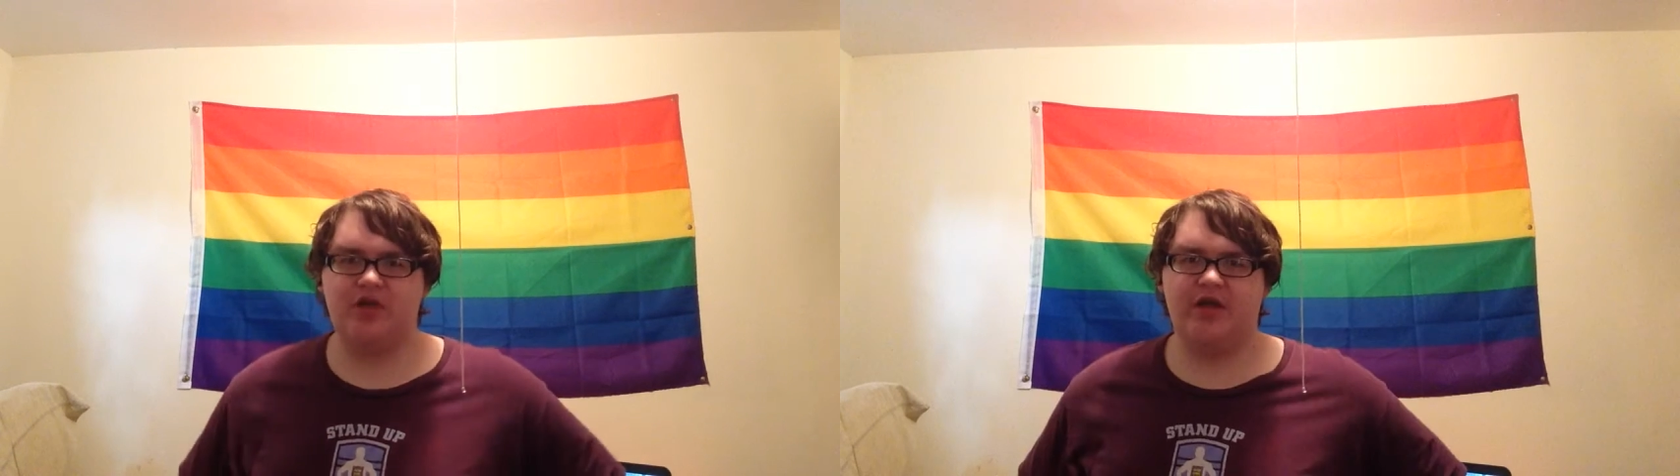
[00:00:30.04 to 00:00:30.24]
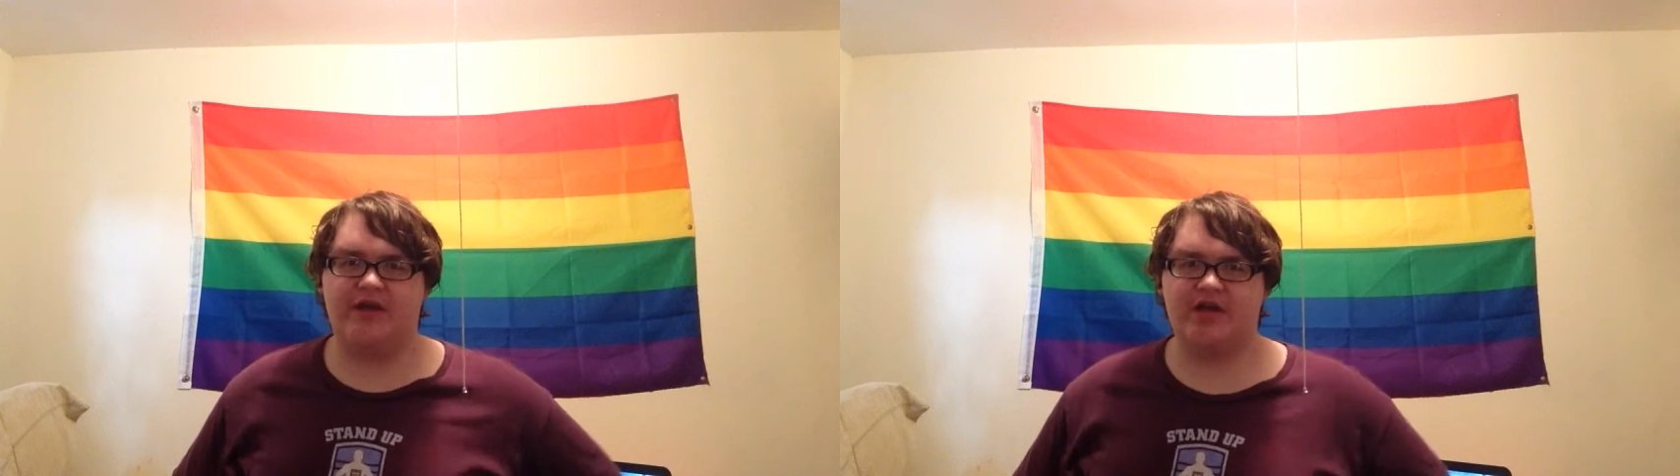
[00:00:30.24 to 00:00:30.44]

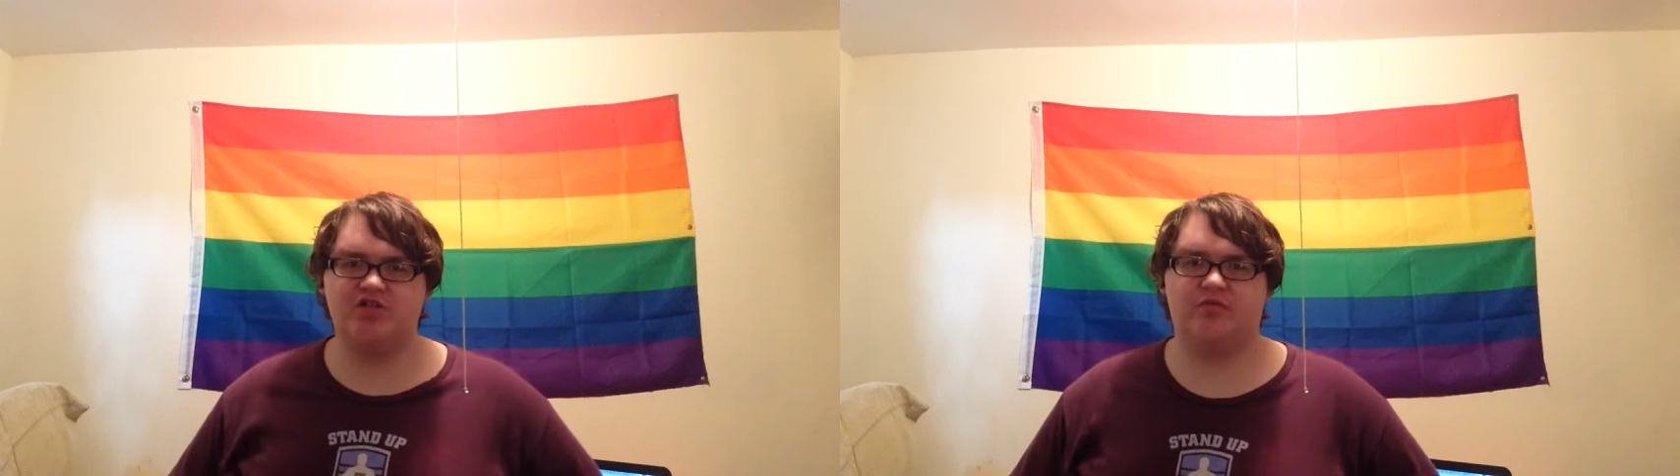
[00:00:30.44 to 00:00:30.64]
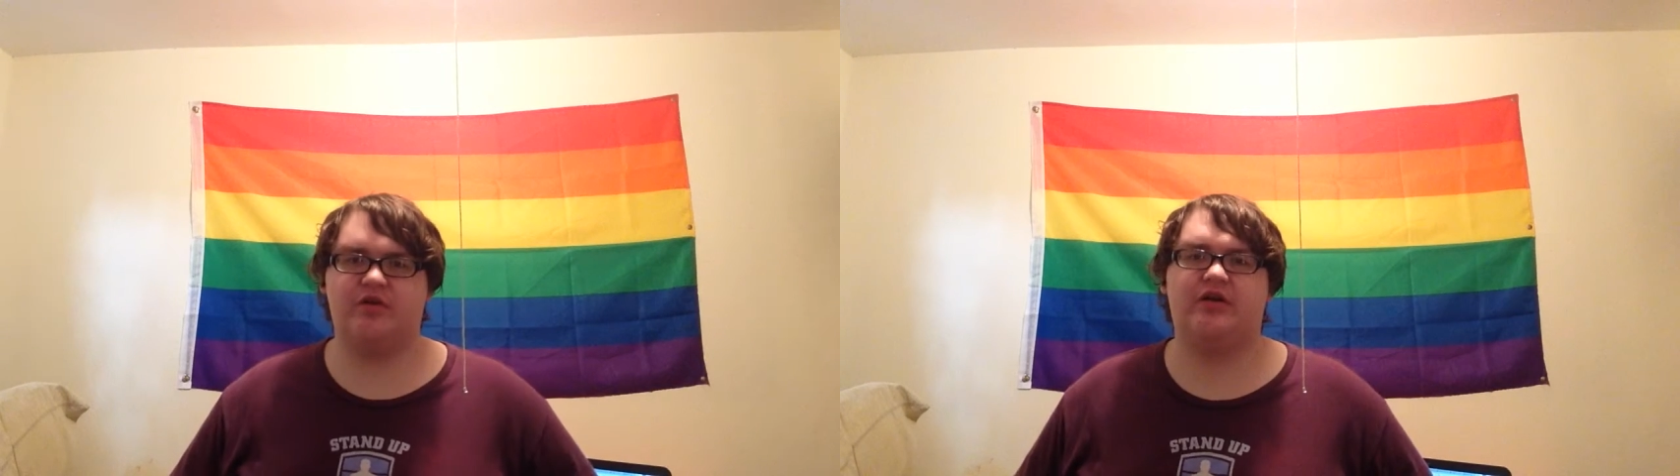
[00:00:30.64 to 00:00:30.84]
and I
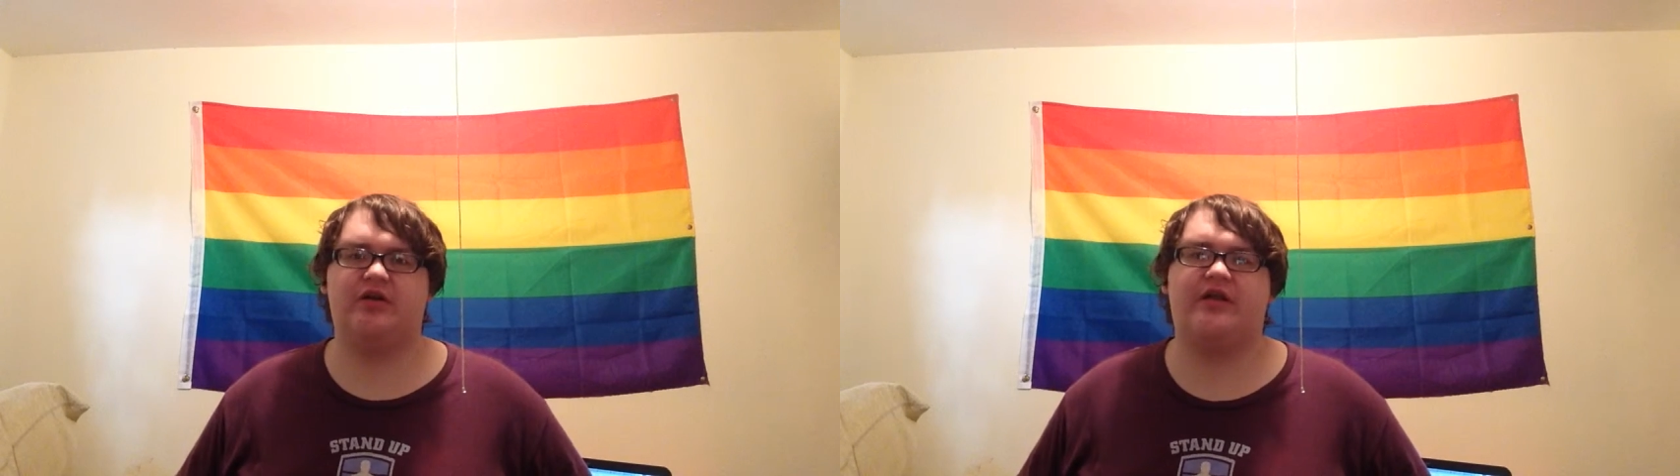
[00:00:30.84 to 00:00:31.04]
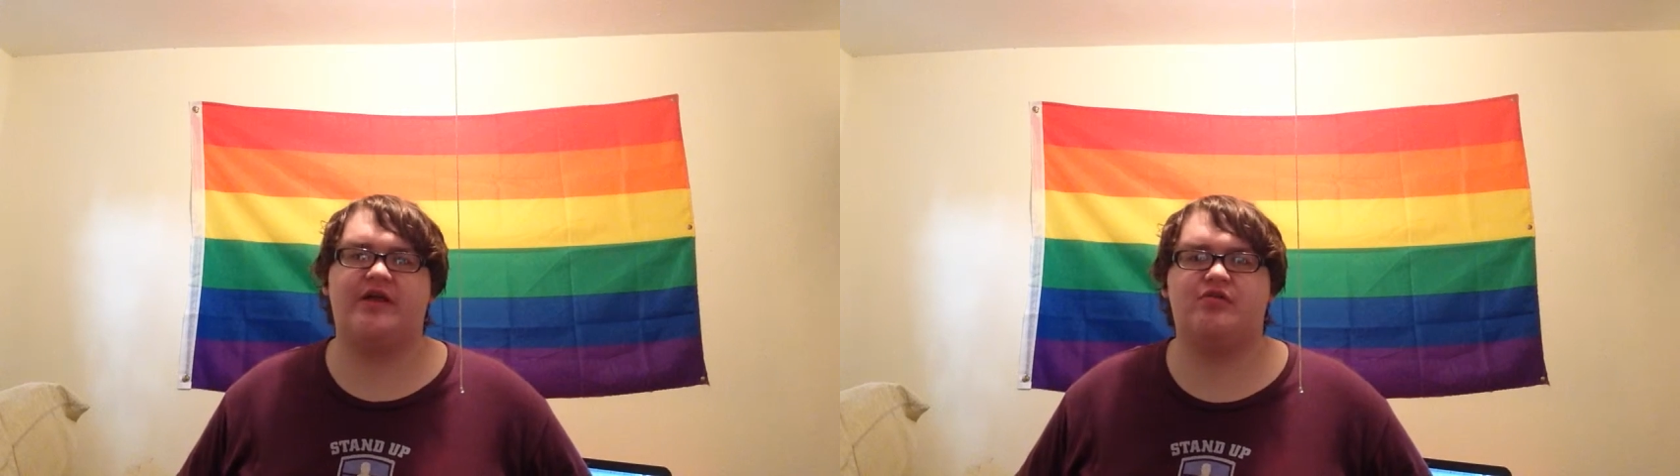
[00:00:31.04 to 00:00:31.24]
just wanted
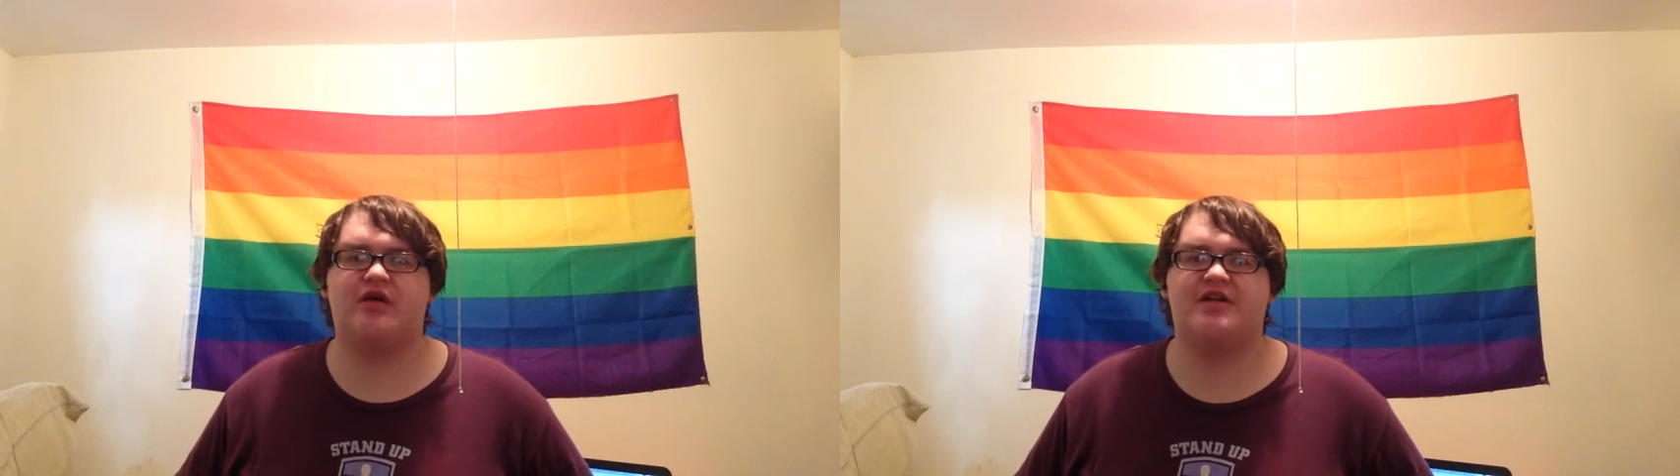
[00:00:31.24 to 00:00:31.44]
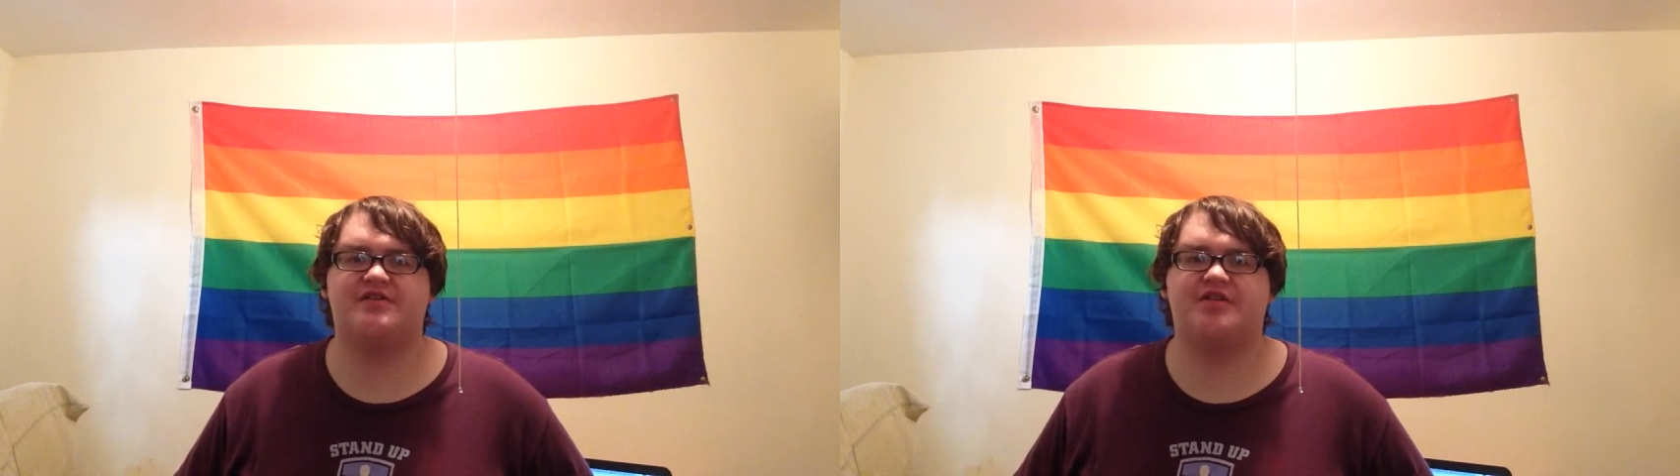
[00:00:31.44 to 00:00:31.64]
to let you
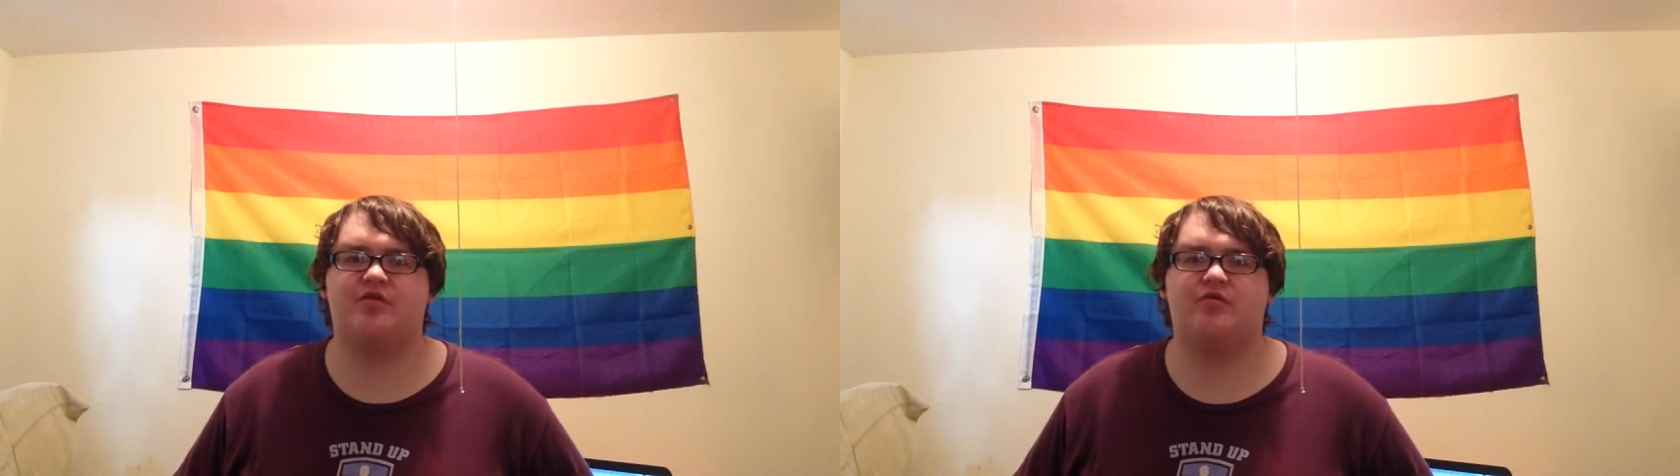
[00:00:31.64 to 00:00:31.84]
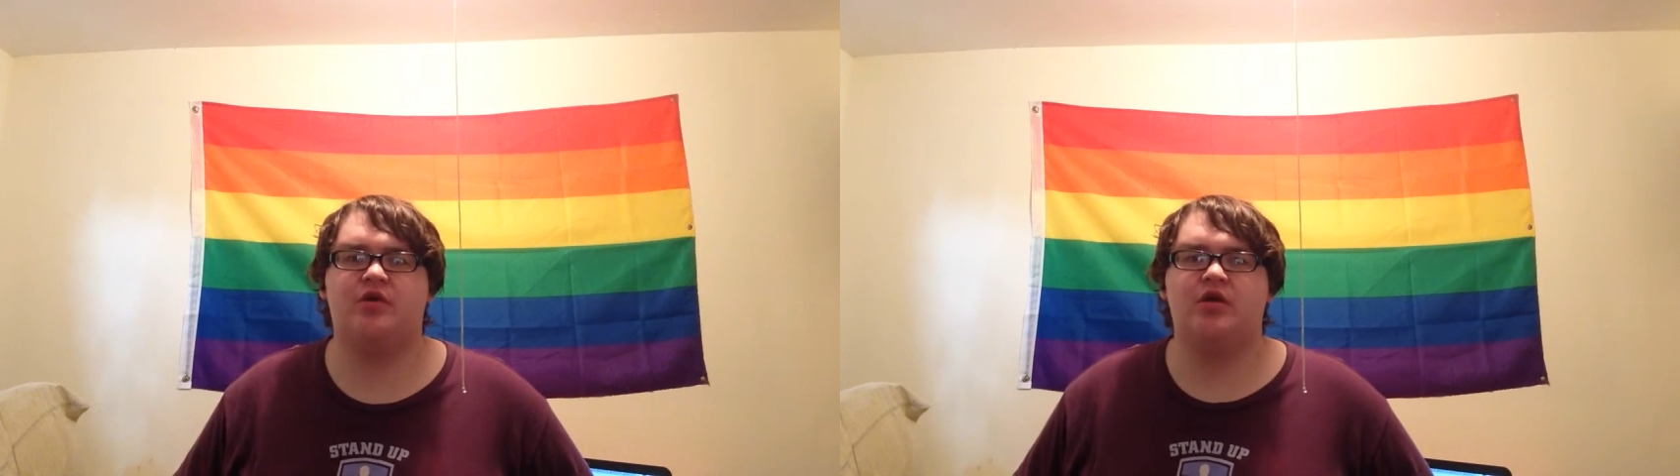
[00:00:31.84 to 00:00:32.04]
guys
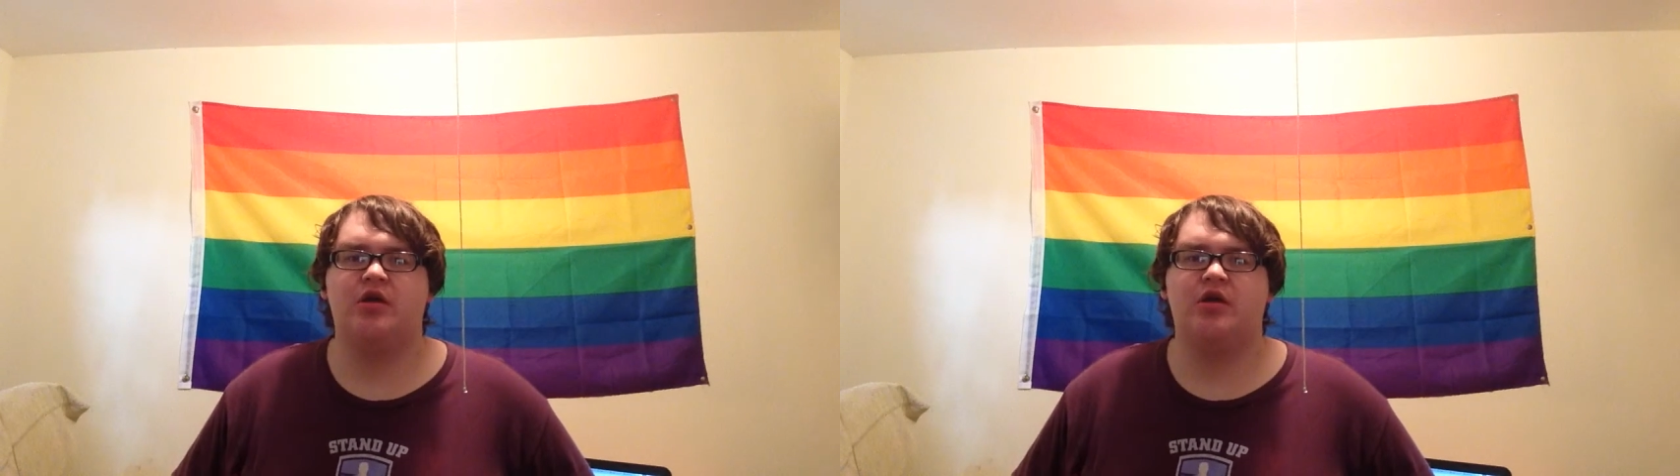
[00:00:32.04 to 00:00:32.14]
know